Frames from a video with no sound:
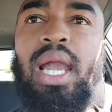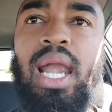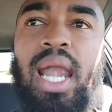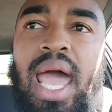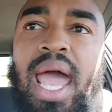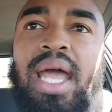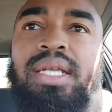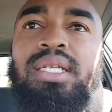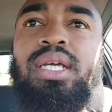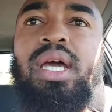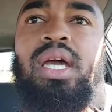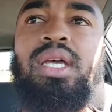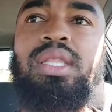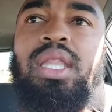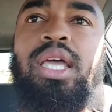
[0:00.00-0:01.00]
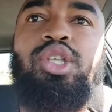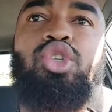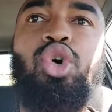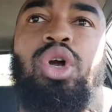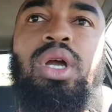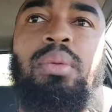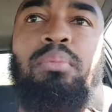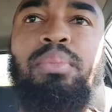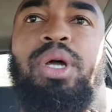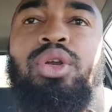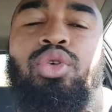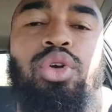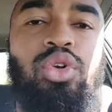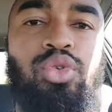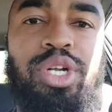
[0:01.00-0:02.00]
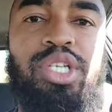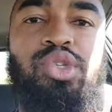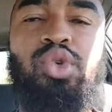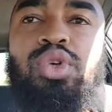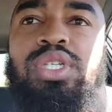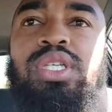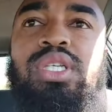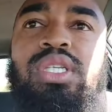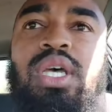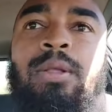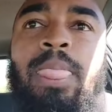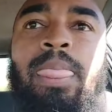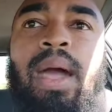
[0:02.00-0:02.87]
land, they took mineral resources,